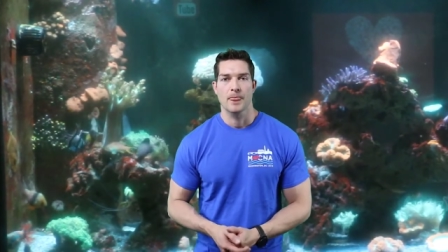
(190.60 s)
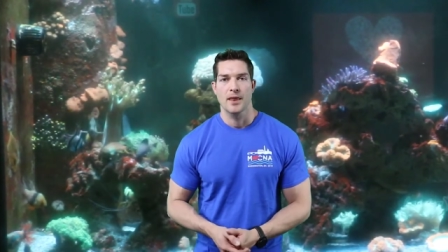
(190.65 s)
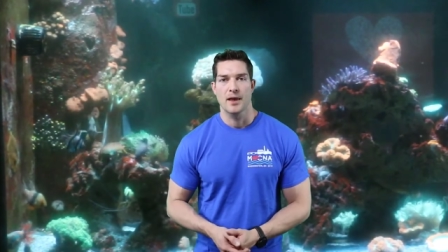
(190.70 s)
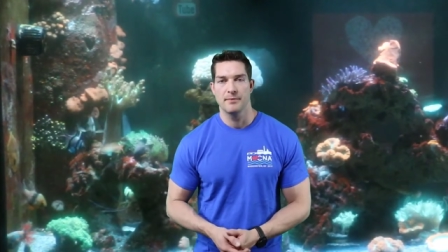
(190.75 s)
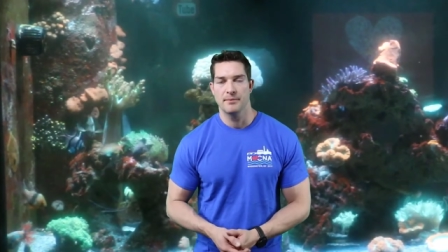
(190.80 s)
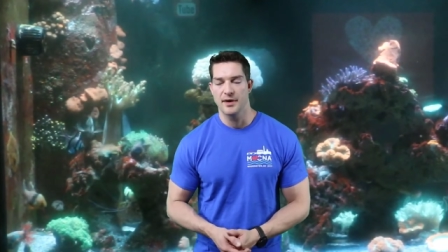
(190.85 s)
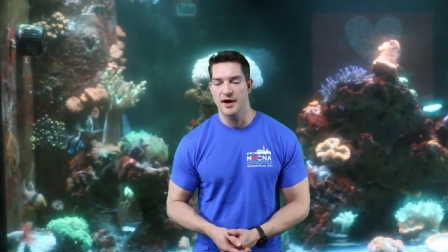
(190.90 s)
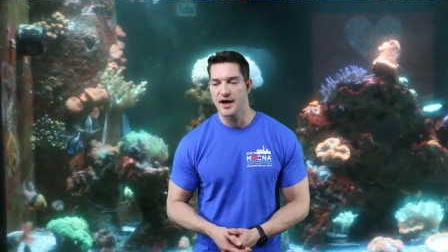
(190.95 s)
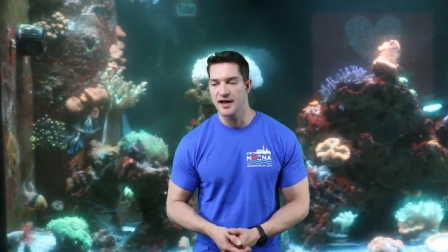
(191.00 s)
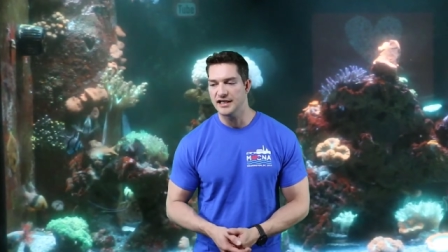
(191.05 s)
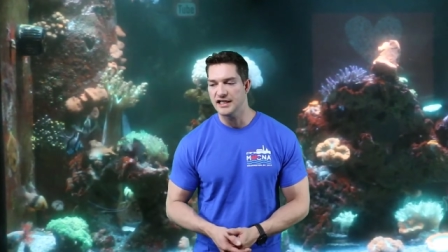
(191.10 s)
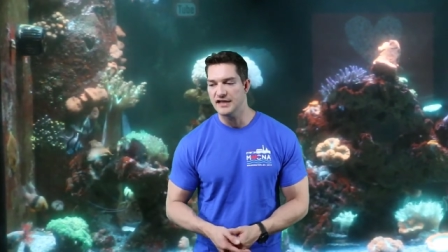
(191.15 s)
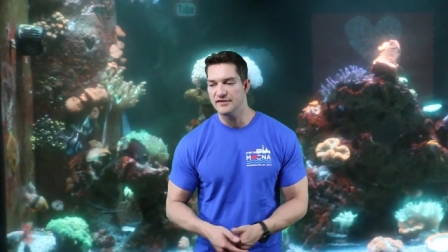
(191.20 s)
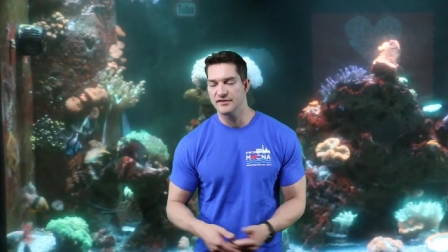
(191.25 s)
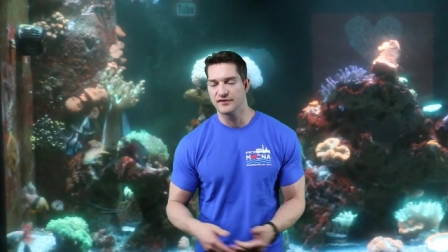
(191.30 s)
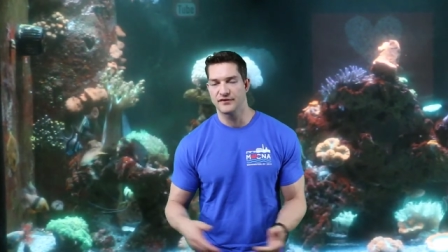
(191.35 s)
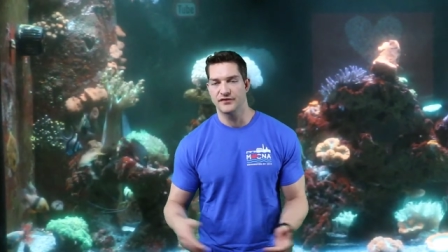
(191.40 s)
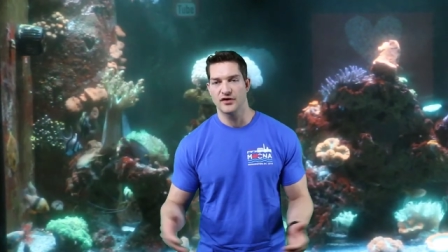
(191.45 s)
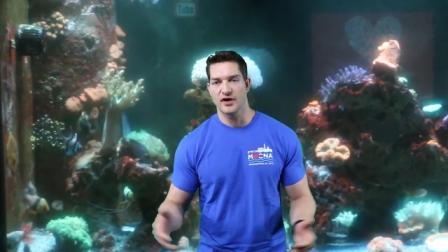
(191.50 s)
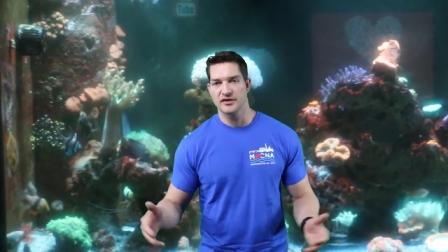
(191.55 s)
But
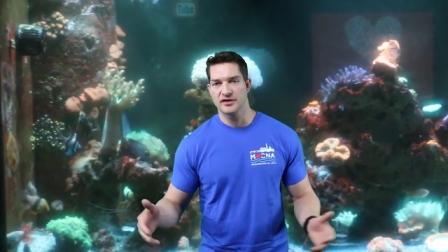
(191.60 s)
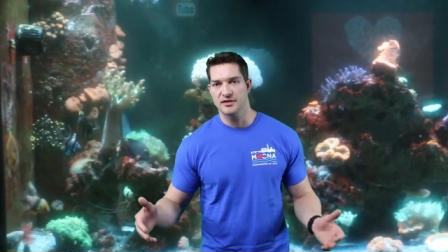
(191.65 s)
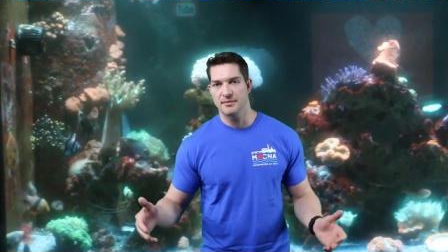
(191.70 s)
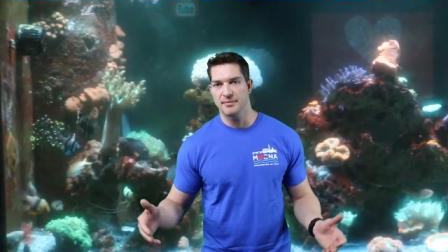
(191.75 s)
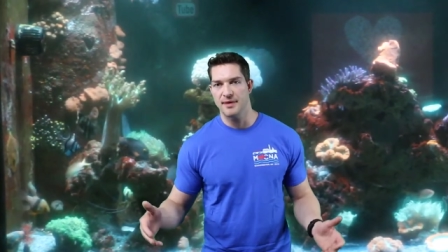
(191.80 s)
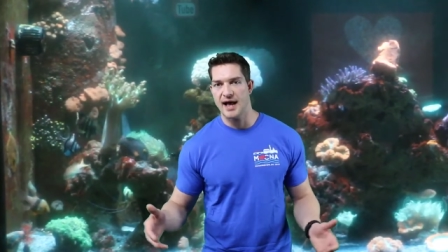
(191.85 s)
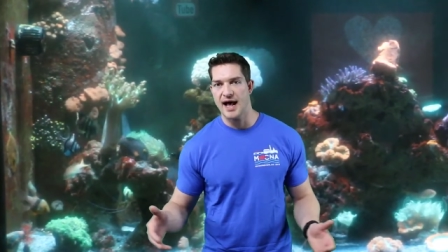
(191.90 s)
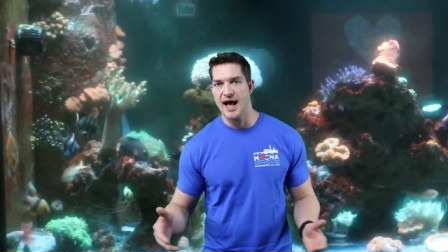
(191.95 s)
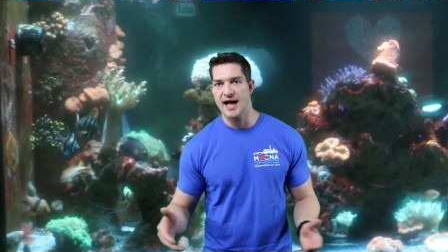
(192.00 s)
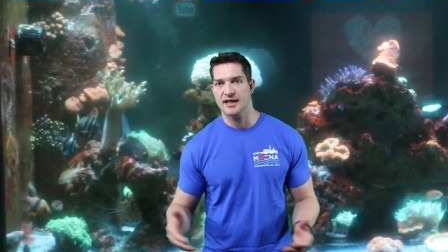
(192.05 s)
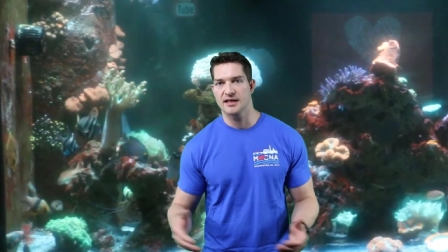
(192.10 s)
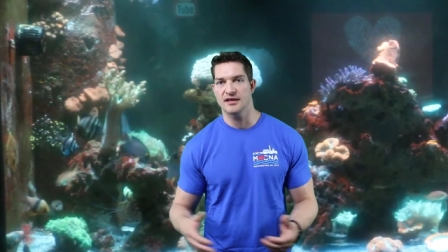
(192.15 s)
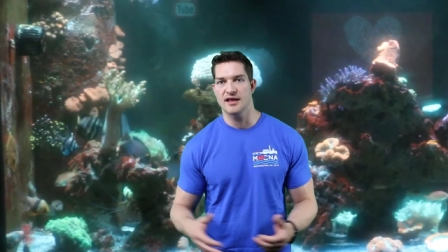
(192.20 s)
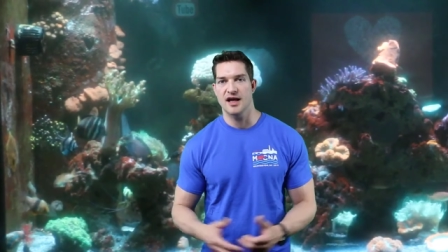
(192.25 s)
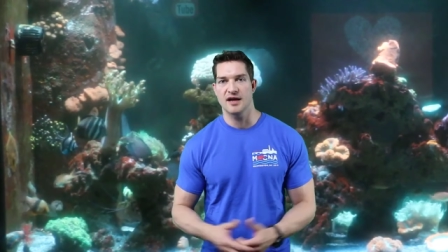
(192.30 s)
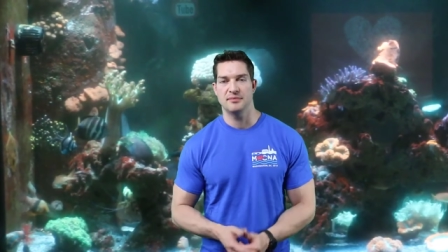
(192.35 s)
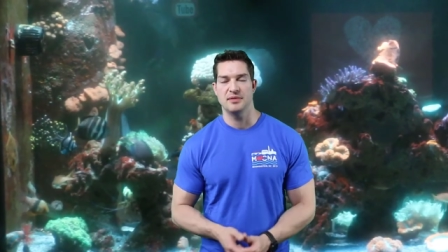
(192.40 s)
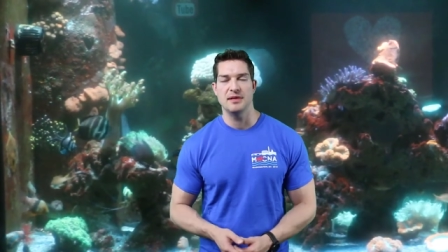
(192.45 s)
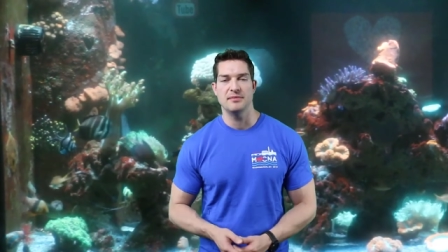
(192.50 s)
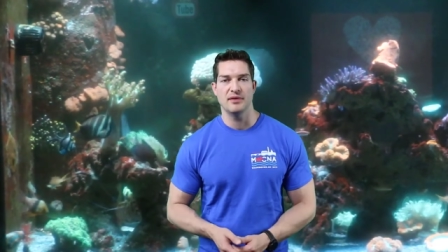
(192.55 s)
even front to back, a
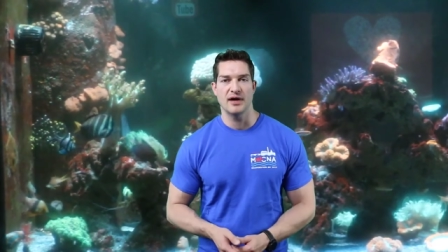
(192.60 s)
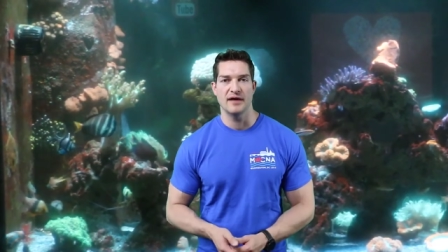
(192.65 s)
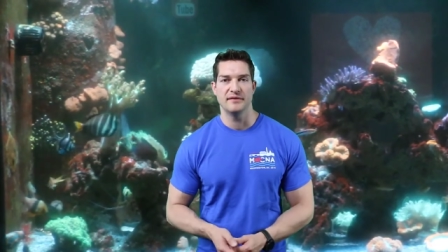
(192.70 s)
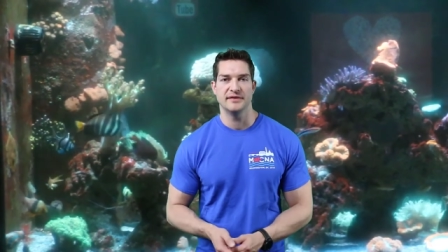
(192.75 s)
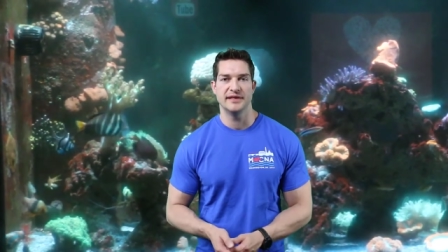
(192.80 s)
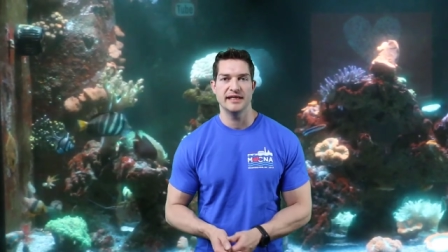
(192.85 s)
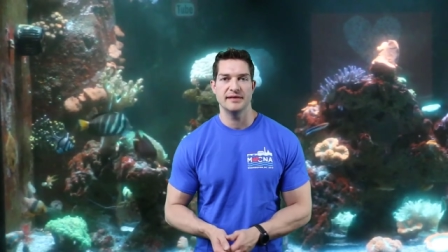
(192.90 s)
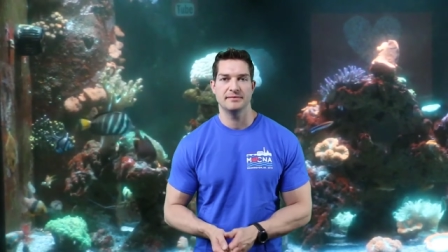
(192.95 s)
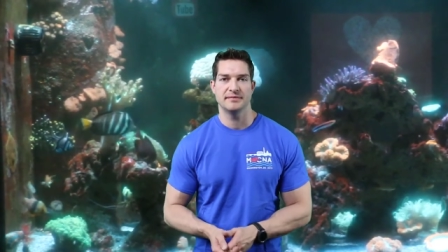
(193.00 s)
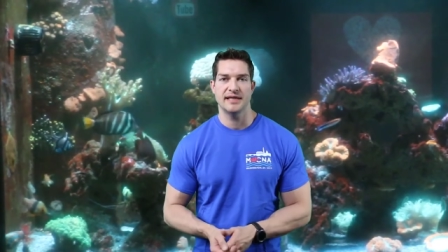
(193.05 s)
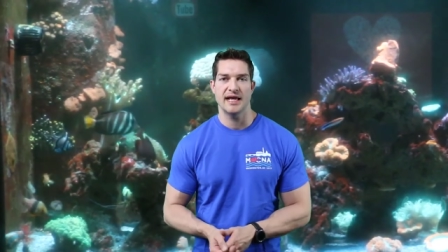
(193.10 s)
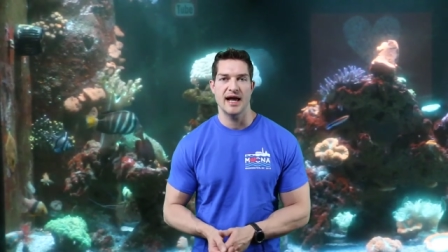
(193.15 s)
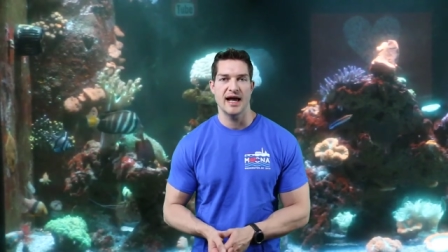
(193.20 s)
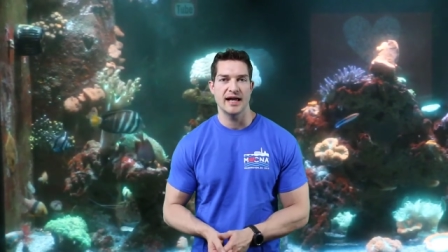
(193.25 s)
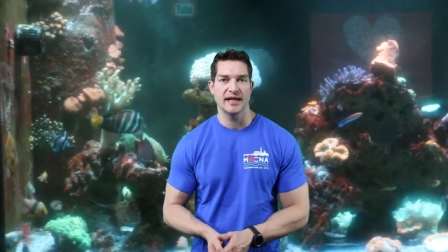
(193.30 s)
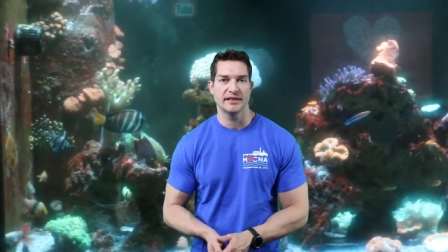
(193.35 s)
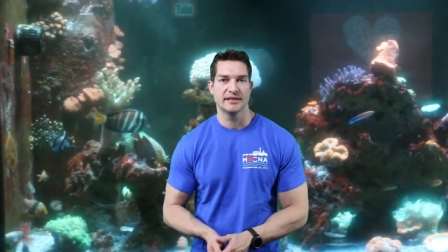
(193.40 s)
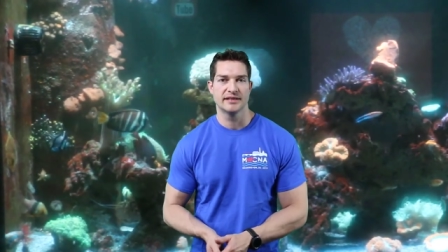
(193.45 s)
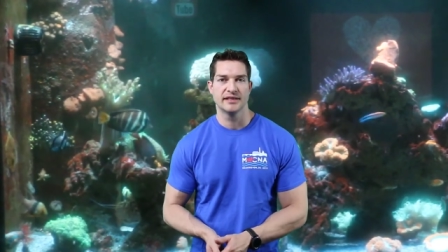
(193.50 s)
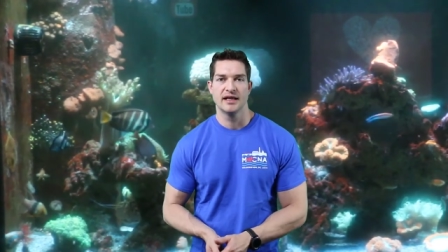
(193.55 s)
lot of people have deep
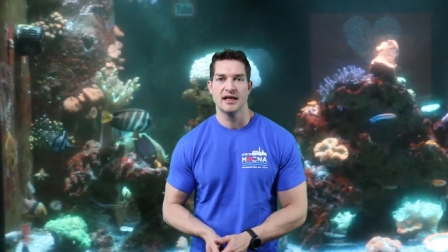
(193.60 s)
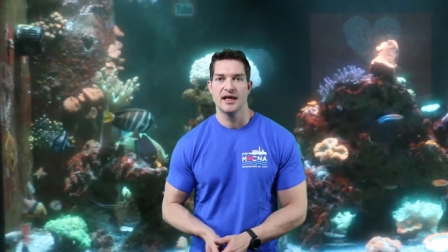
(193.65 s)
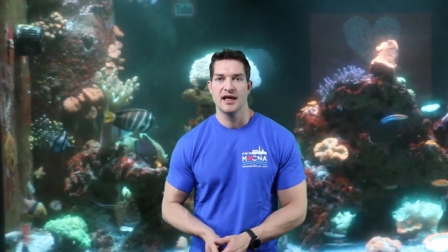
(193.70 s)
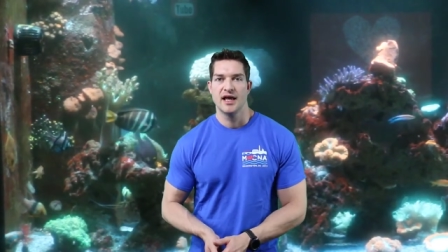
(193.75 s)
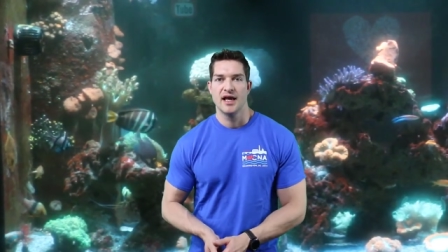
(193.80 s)
tanks